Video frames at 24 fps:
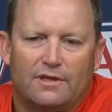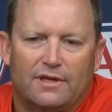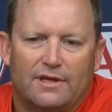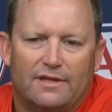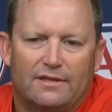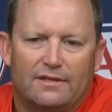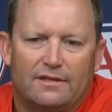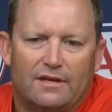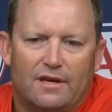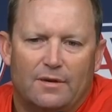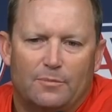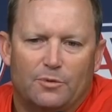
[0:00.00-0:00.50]
I
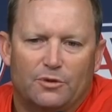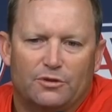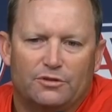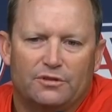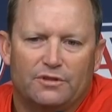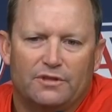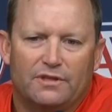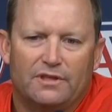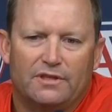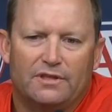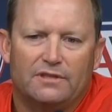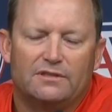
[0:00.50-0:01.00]
had the
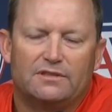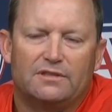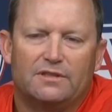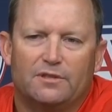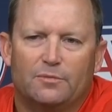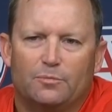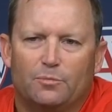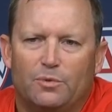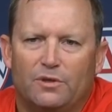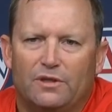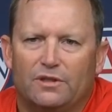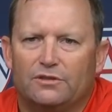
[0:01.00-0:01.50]
opportunity to see
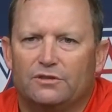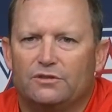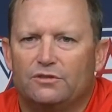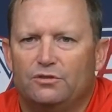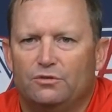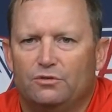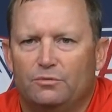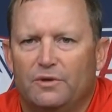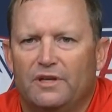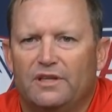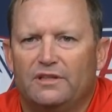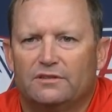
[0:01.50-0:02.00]
him pitch
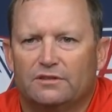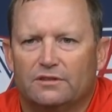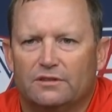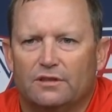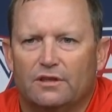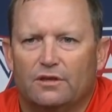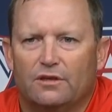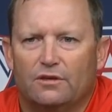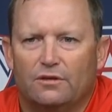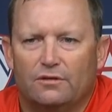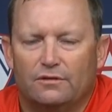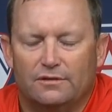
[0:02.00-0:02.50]
two weeks
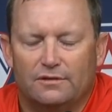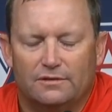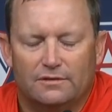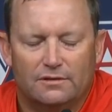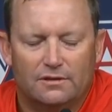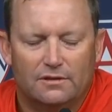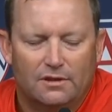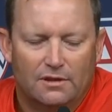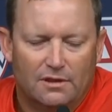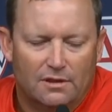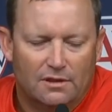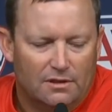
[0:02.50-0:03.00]
ago and
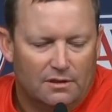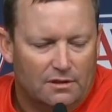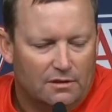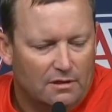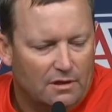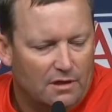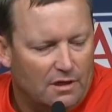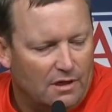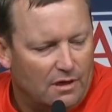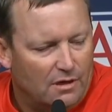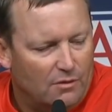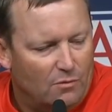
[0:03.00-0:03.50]

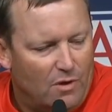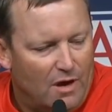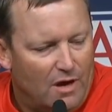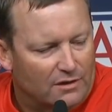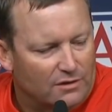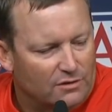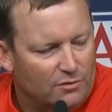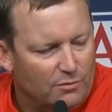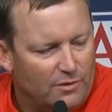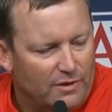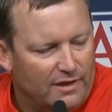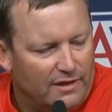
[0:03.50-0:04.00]
uh,
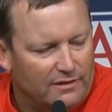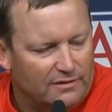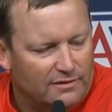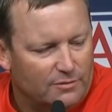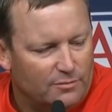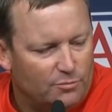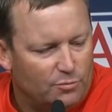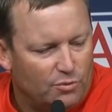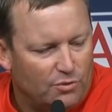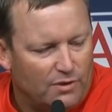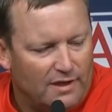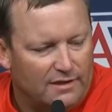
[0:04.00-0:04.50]
walked away as
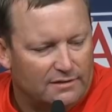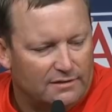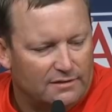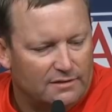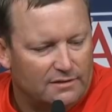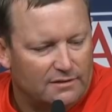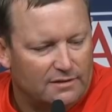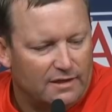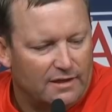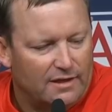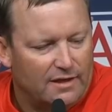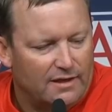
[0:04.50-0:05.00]
impressed
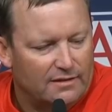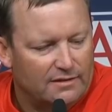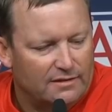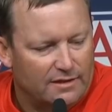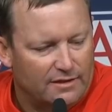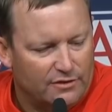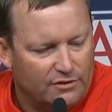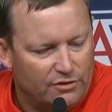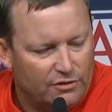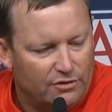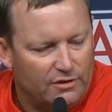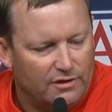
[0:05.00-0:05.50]
as I, as I
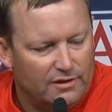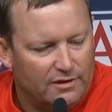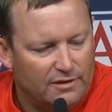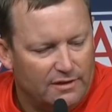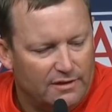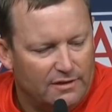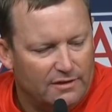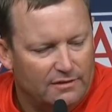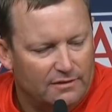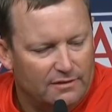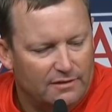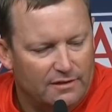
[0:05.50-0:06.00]
could.
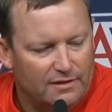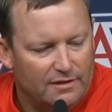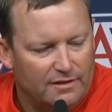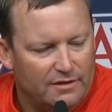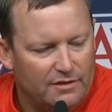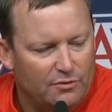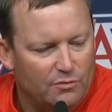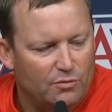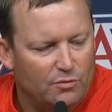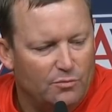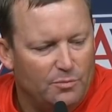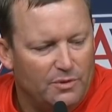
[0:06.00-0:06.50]
And, and
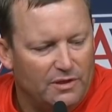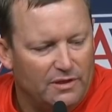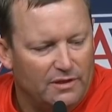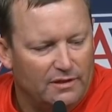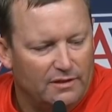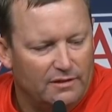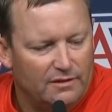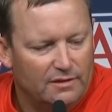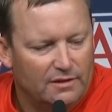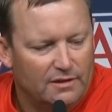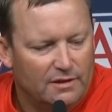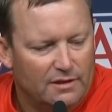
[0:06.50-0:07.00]
he will
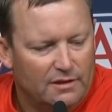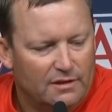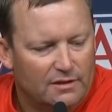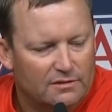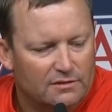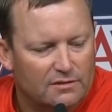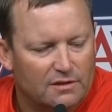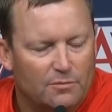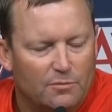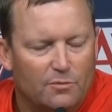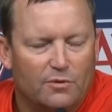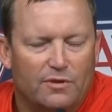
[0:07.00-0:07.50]
be
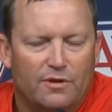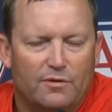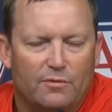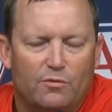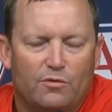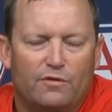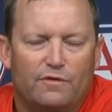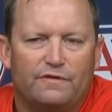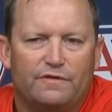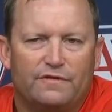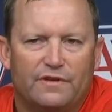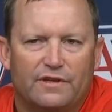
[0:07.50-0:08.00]
someone that
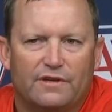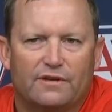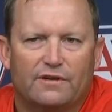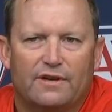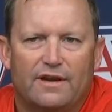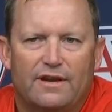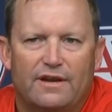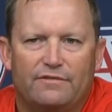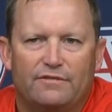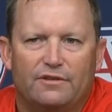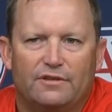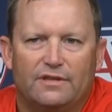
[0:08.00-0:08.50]
will figure
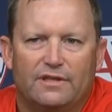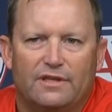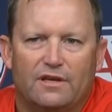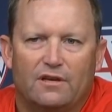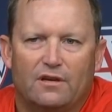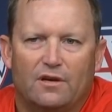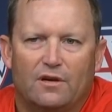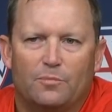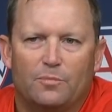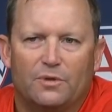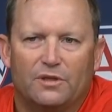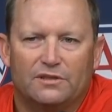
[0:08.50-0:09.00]
heavily
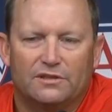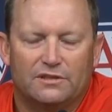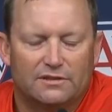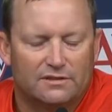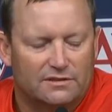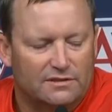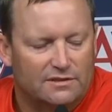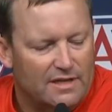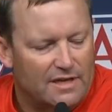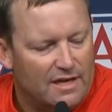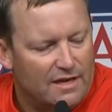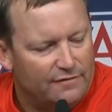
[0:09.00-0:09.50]
on our pitching
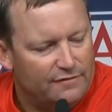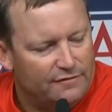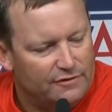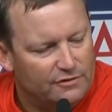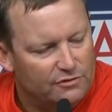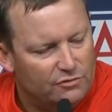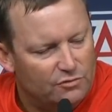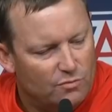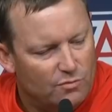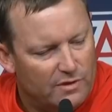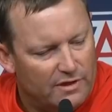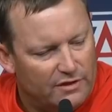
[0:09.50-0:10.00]
staff in
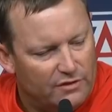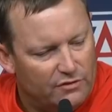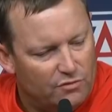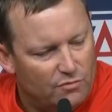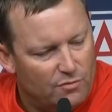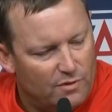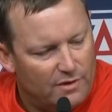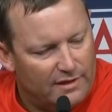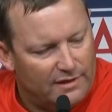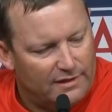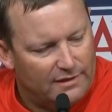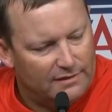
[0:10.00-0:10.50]

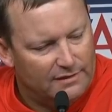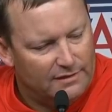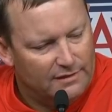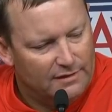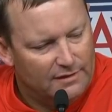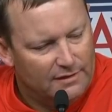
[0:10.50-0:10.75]
2020.